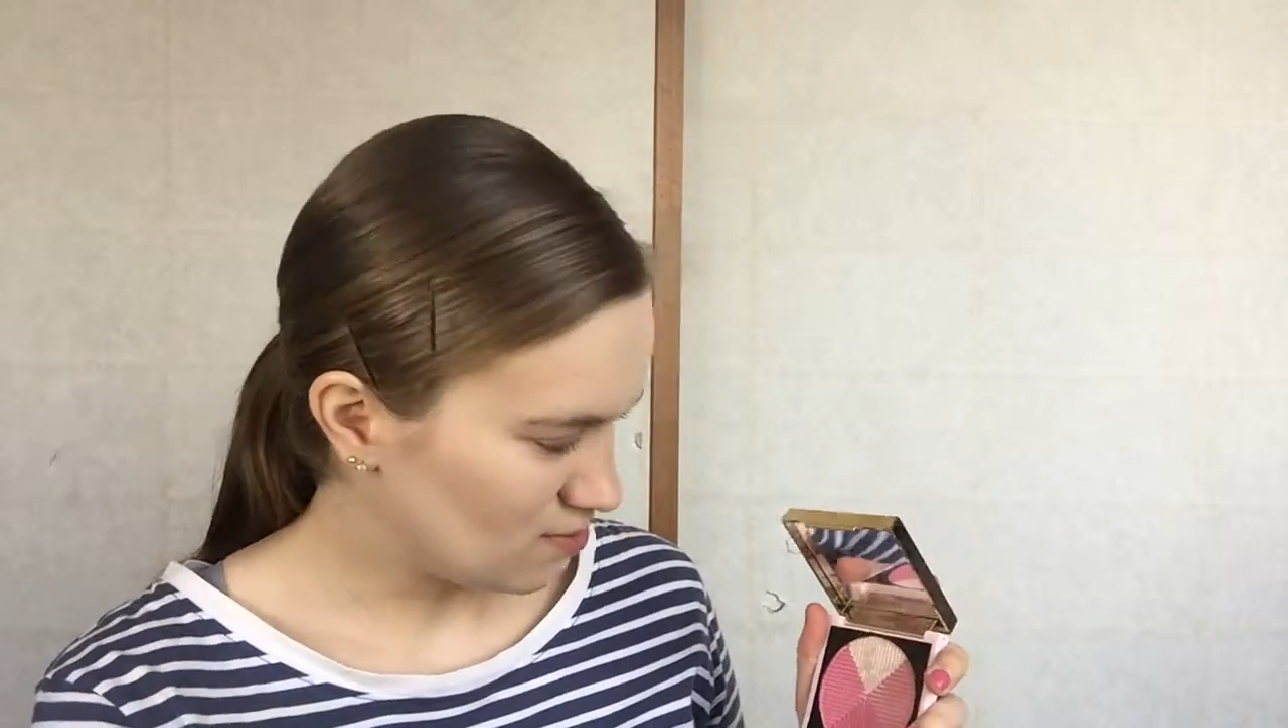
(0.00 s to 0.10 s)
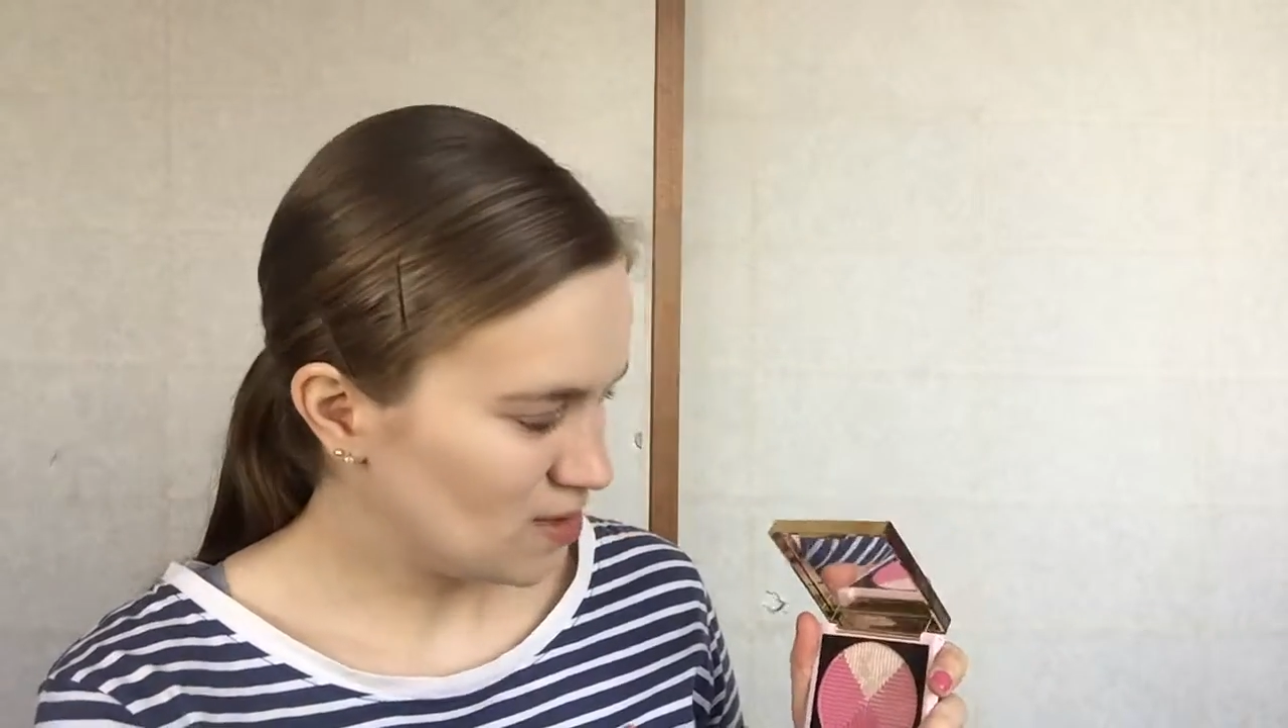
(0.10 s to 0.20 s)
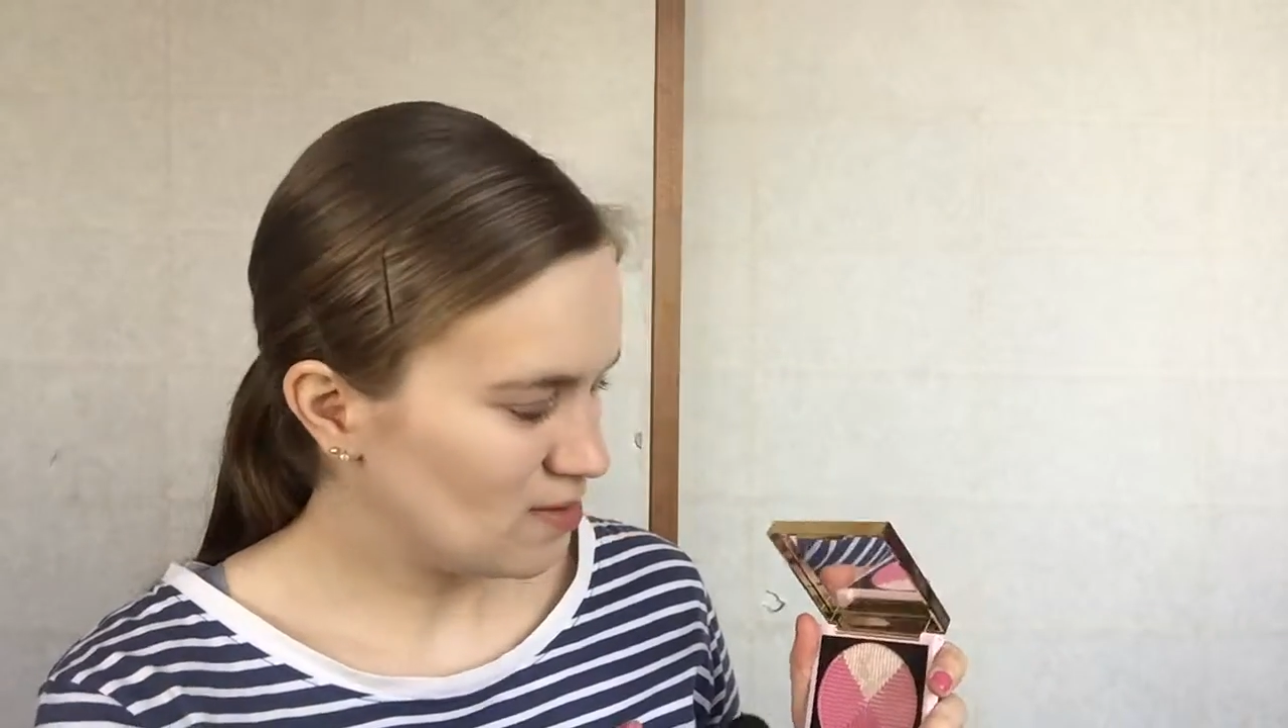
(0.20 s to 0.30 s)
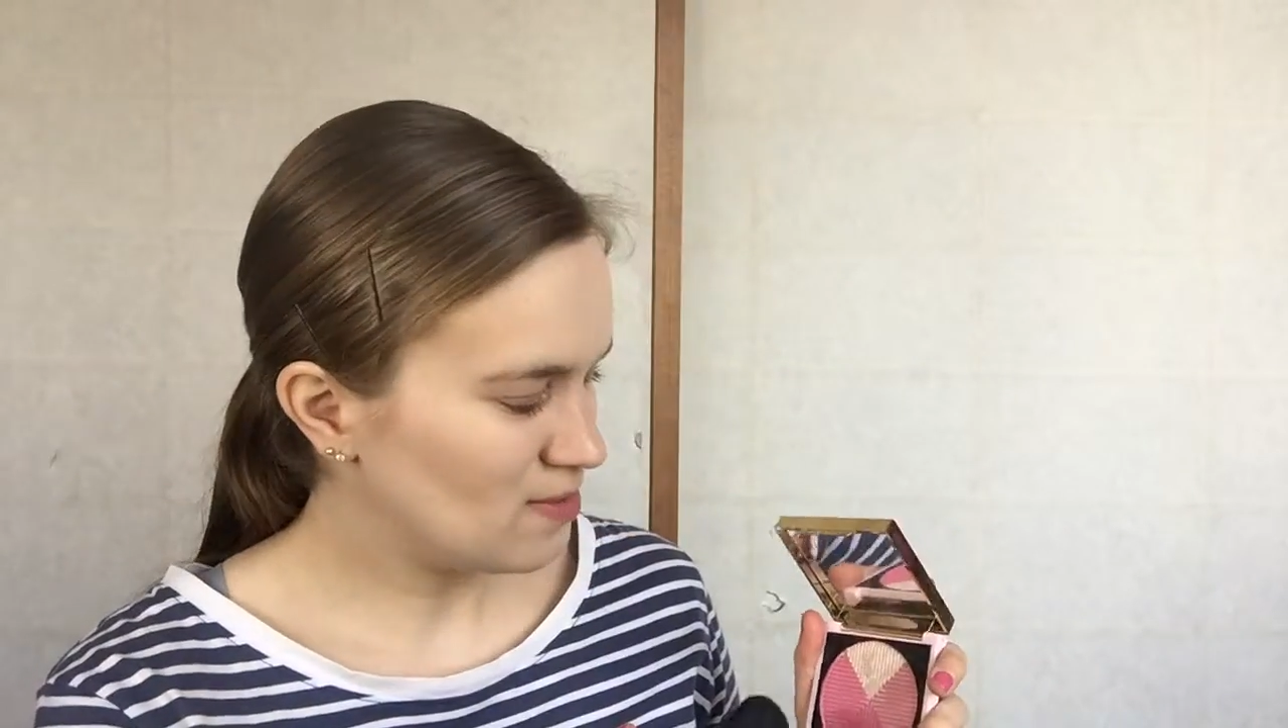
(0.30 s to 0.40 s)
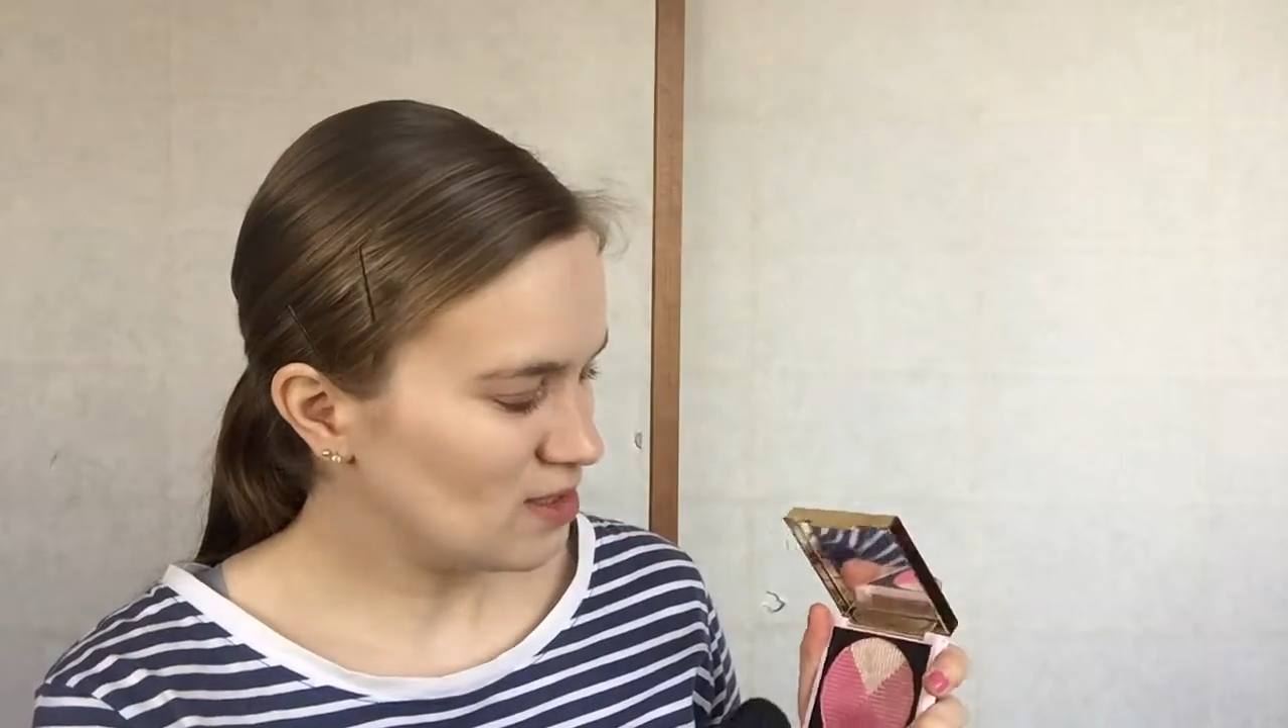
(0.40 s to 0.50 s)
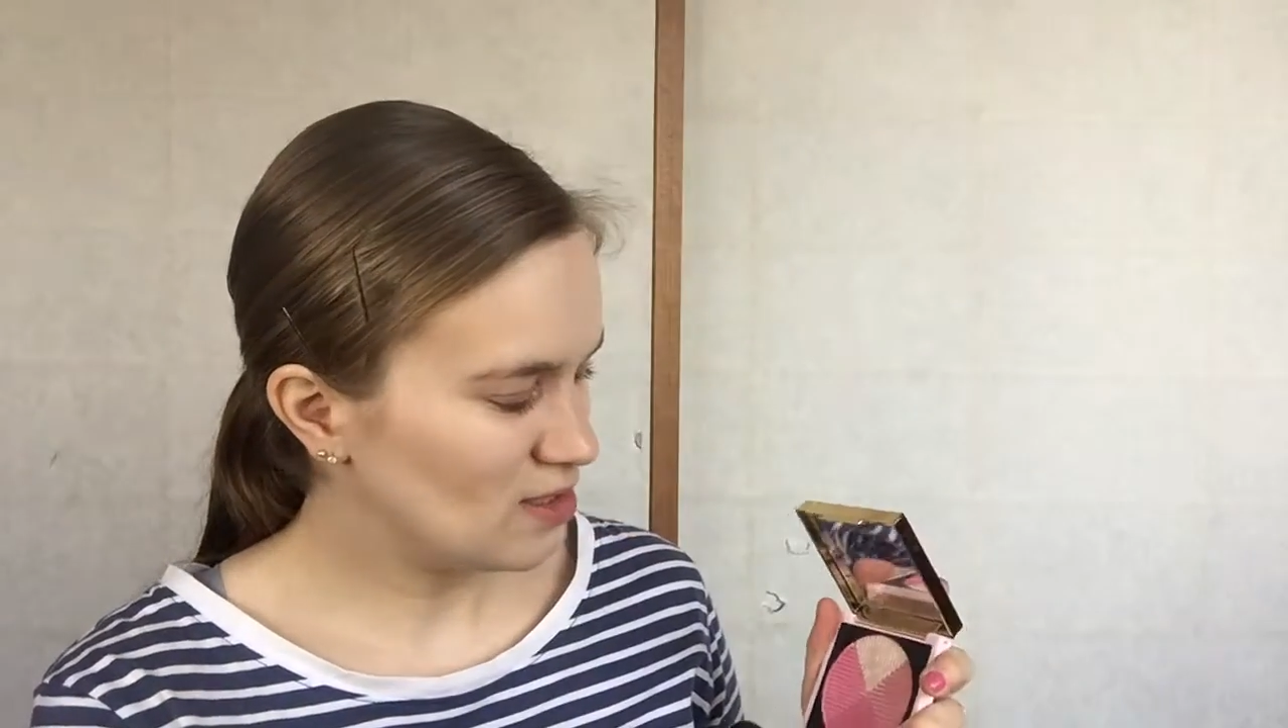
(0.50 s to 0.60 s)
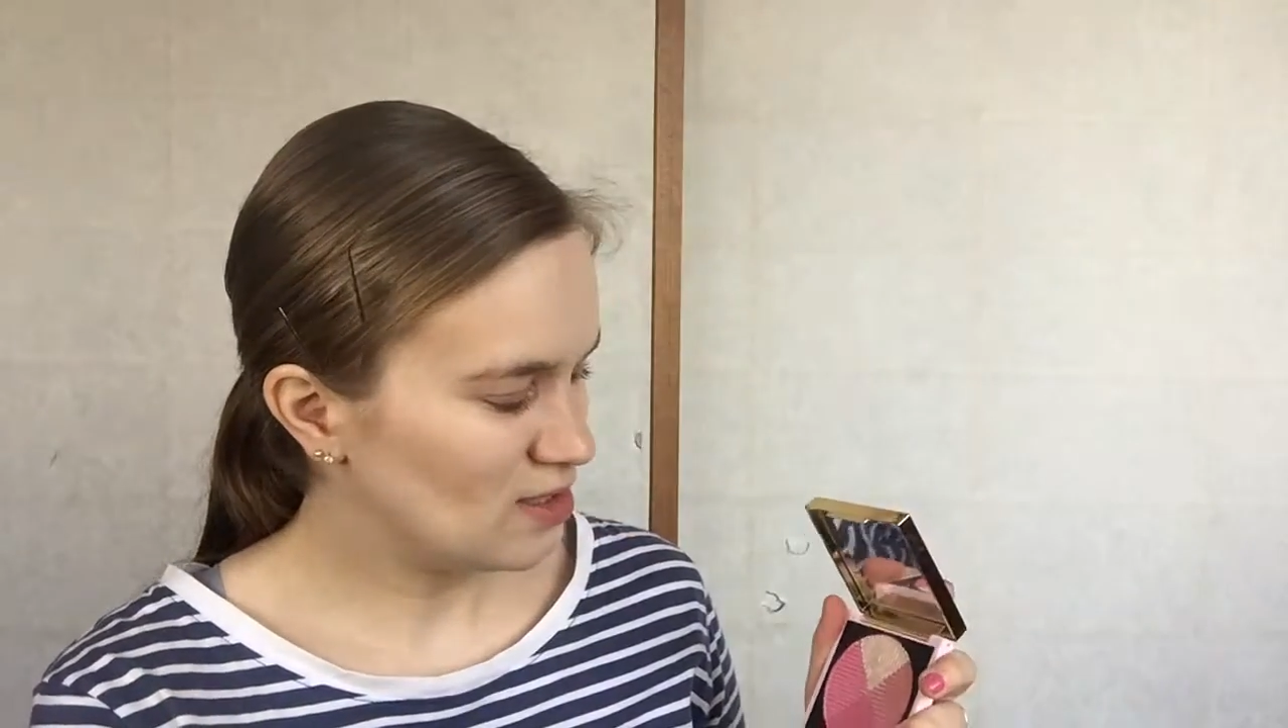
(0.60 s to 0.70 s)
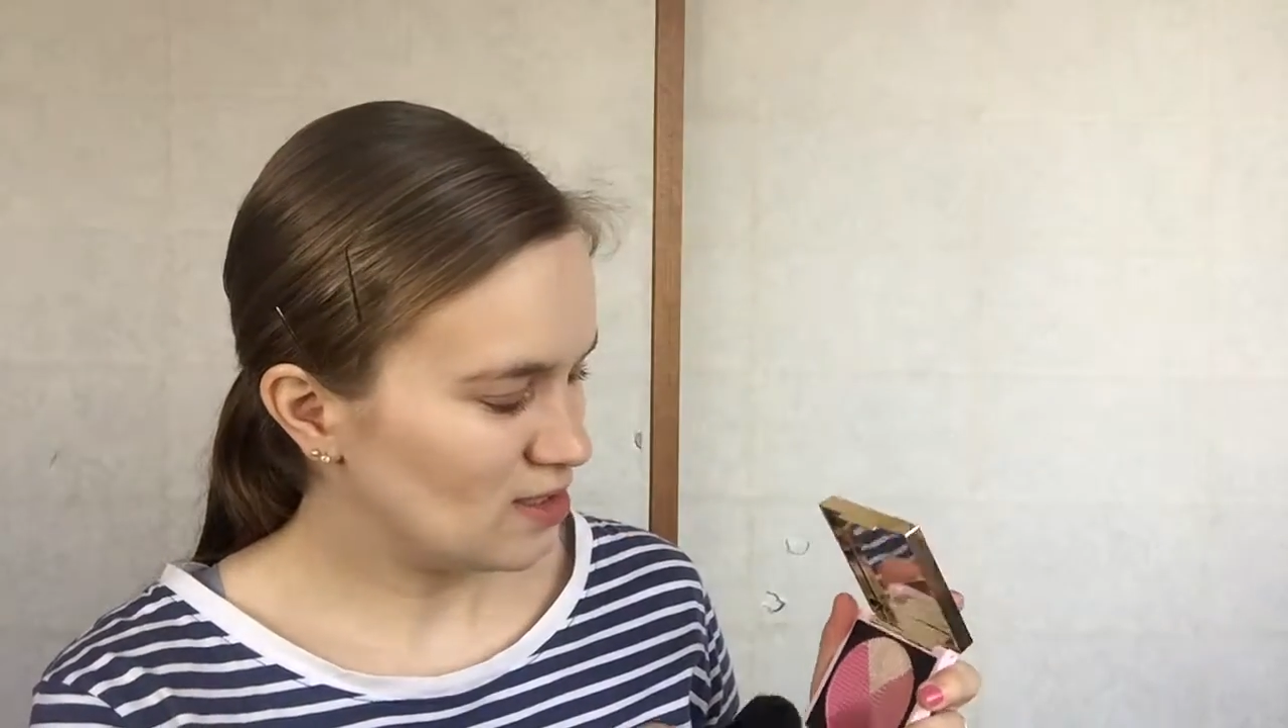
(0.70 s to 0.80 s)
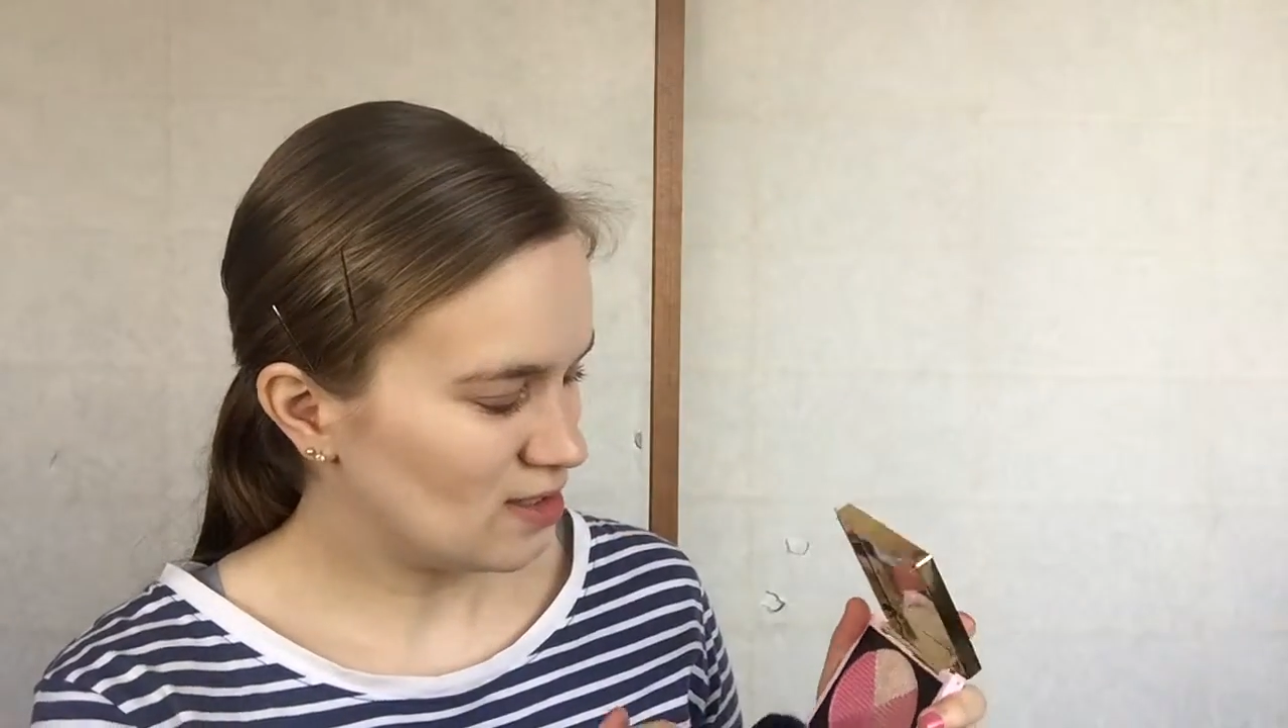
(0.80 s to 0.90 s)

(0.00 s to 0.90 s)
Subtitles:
maybe